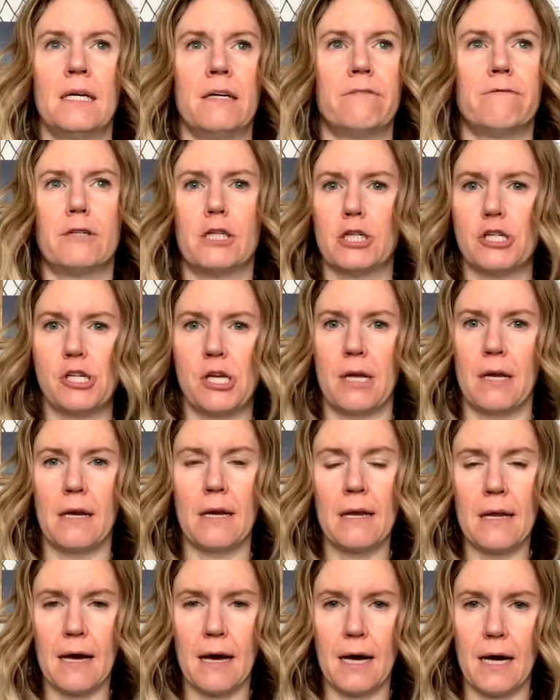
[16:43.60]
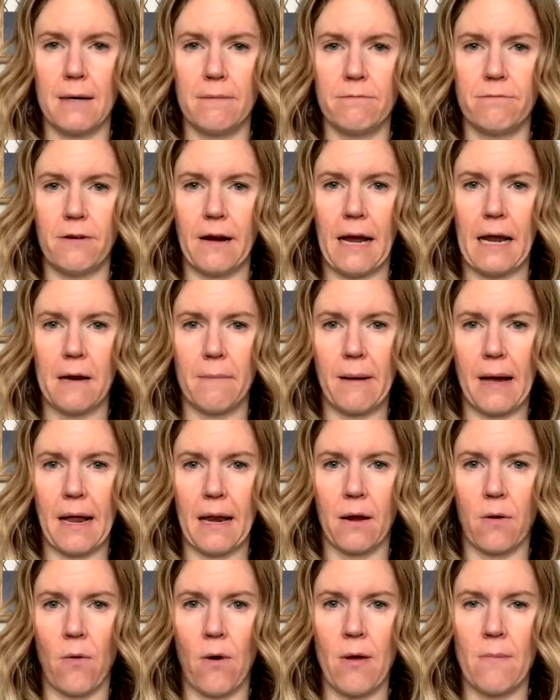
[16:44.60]
version for
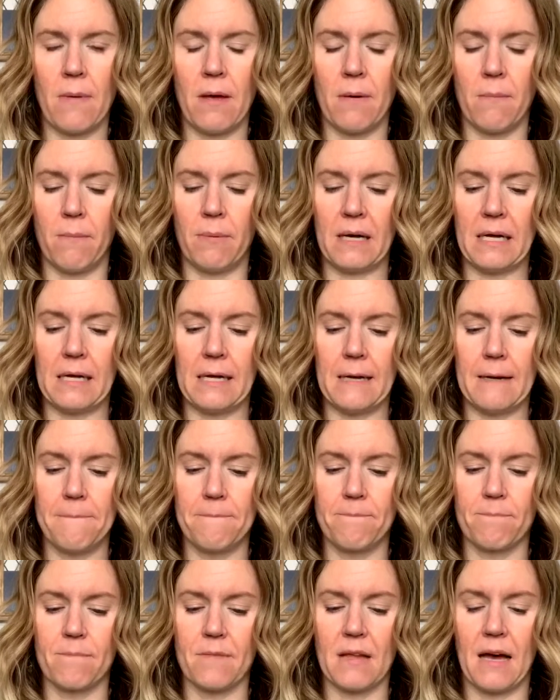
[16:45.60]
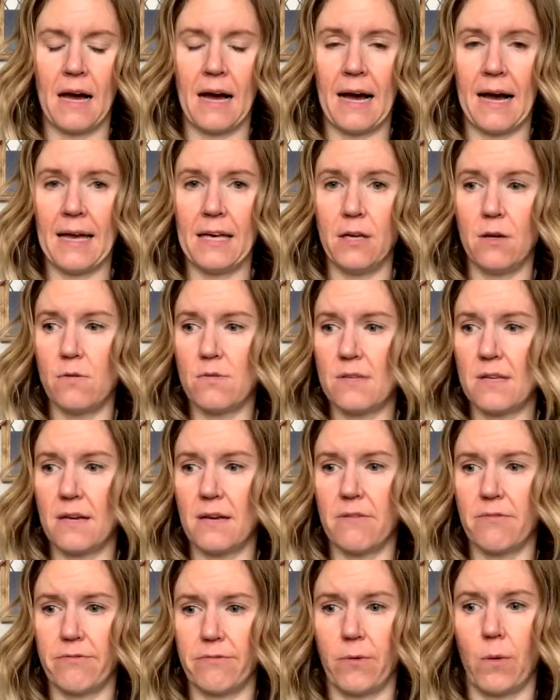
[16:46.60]
antibiotic ointment, but I use
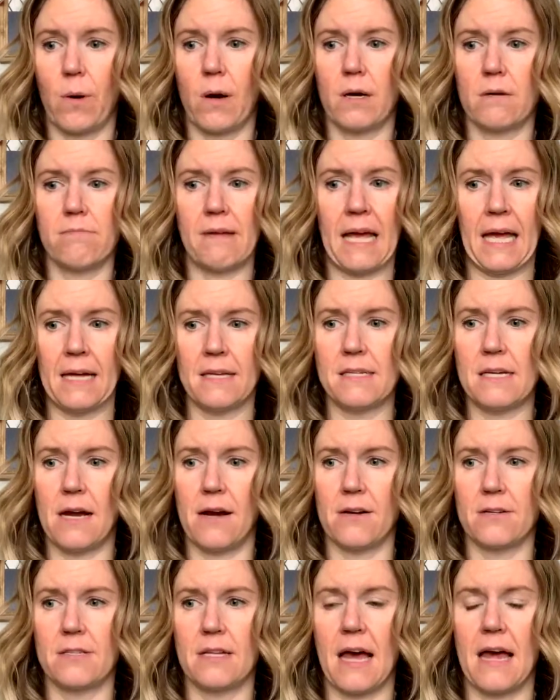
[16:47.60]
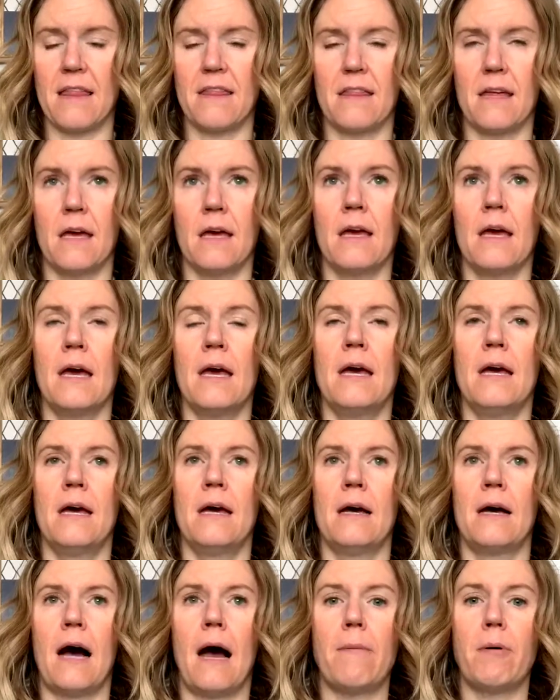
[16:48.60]
it for hand tears. I think
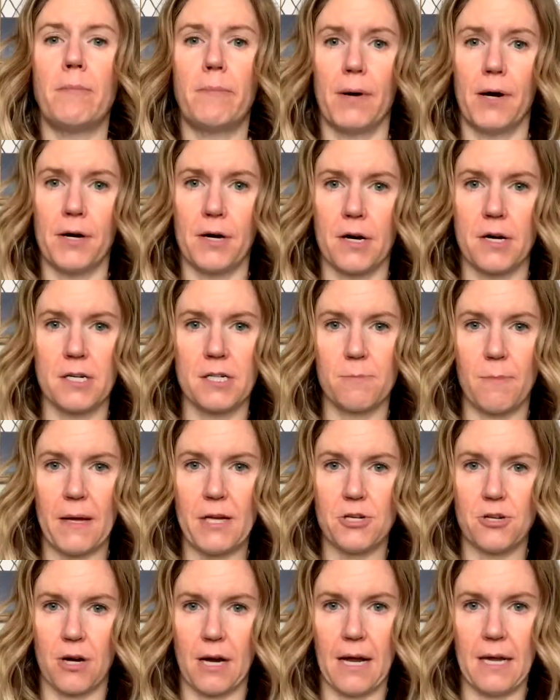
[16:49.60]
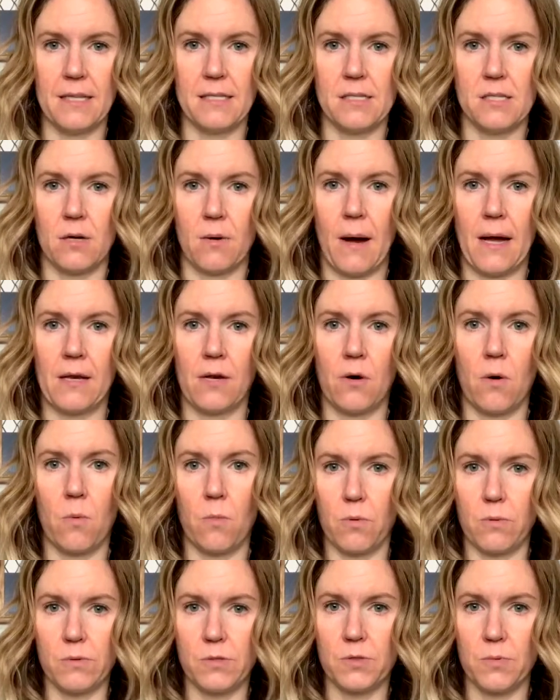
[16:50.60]
I'm a burn nurse by trade, so I know
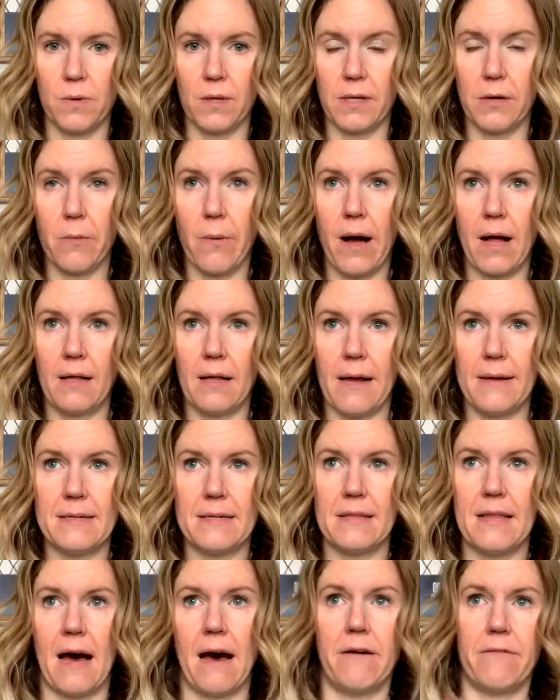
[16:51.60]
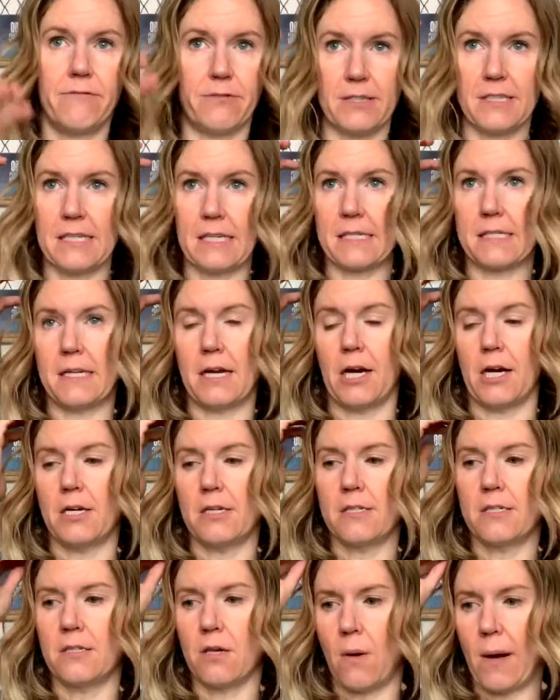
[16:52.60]
wounds really well. I did that for 6
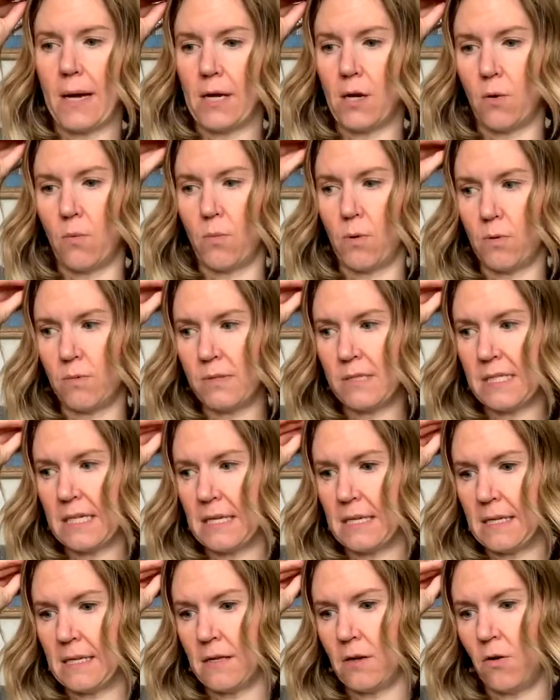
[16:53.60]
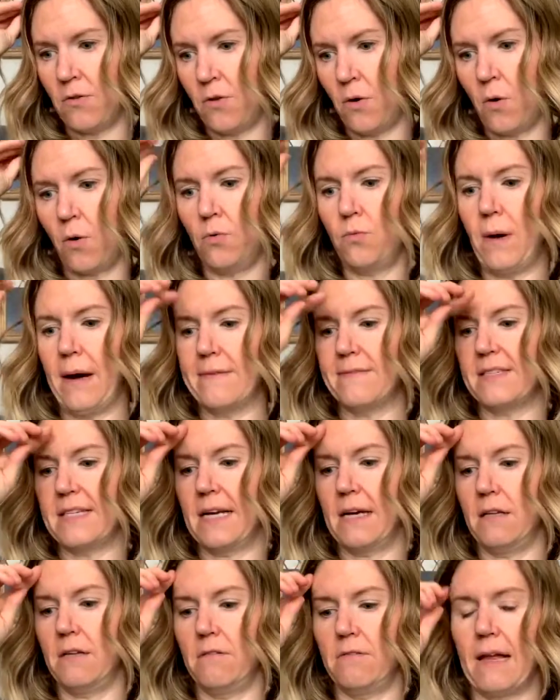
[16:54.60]
years, so I know wounds. And the old wives'
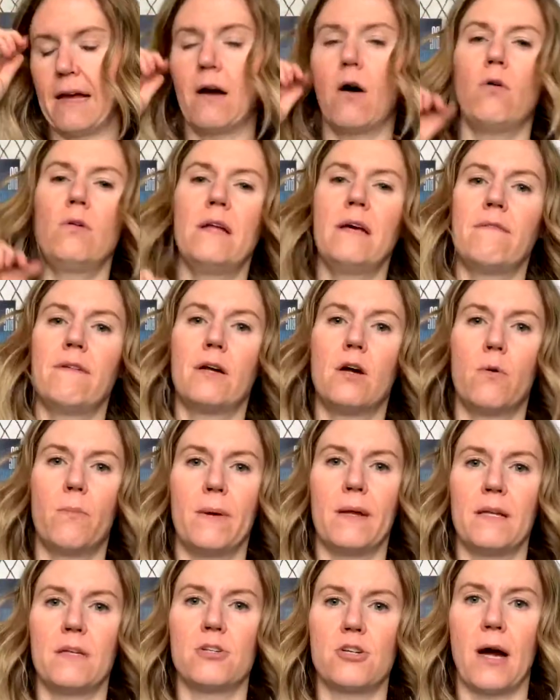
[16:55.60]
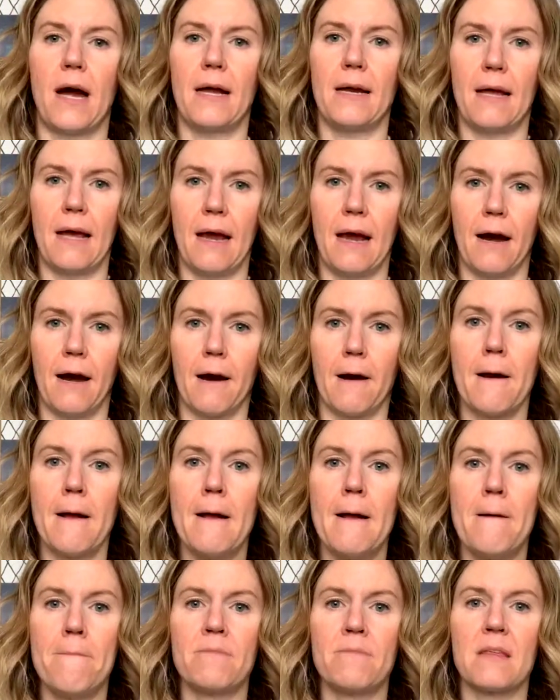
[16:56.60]
tale of like, leave it open, dry to air,
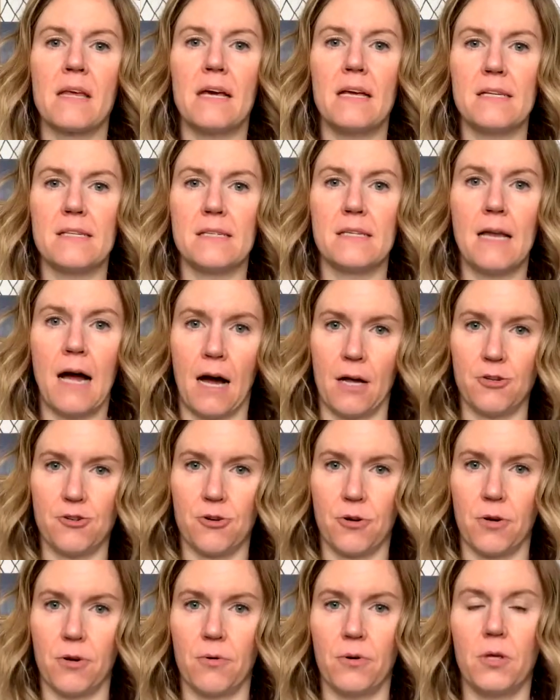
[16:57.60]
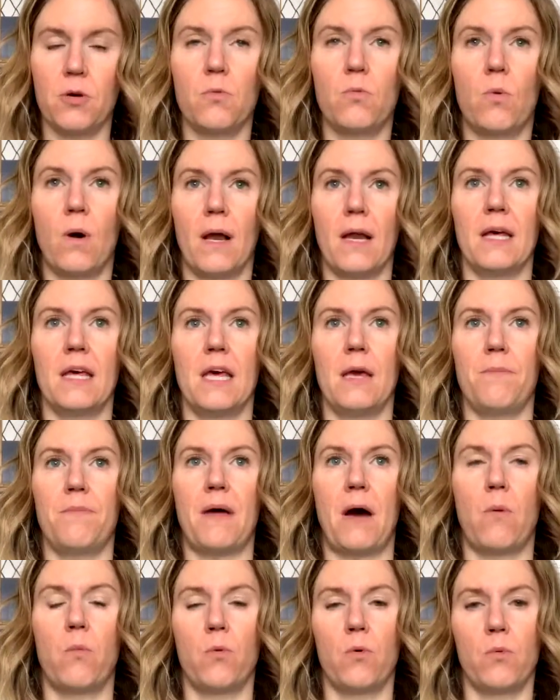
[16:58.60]
is not true. You want to keep
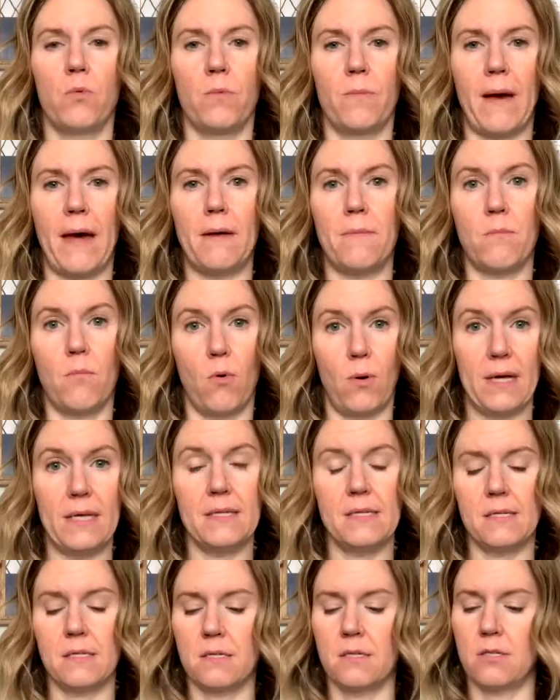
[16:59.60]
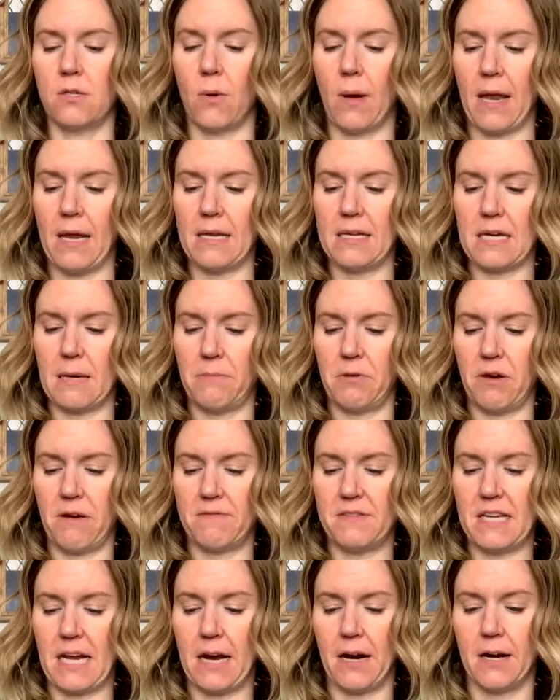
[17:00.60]
that wound bed moist. So anytime you
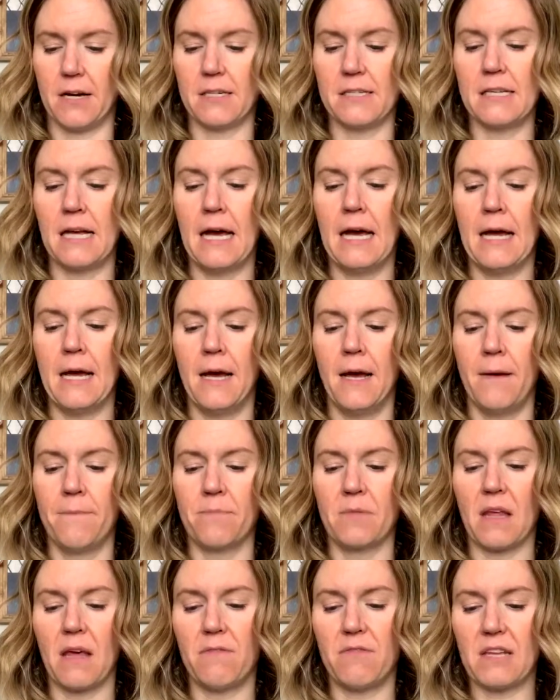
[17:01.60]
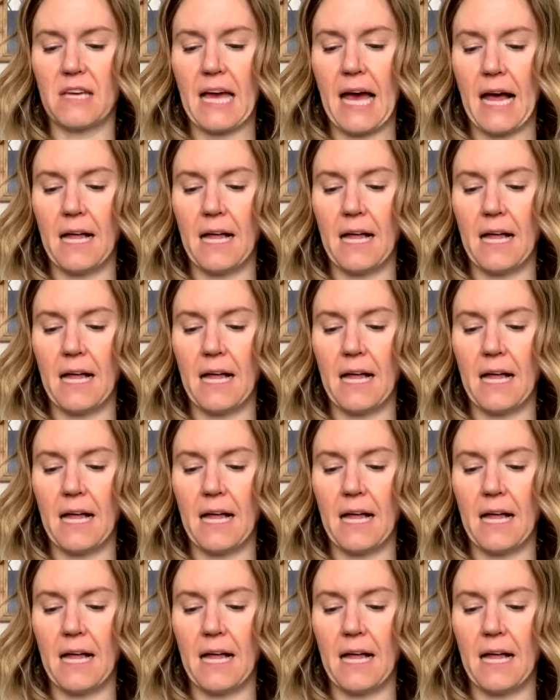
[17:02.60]
have tears, if the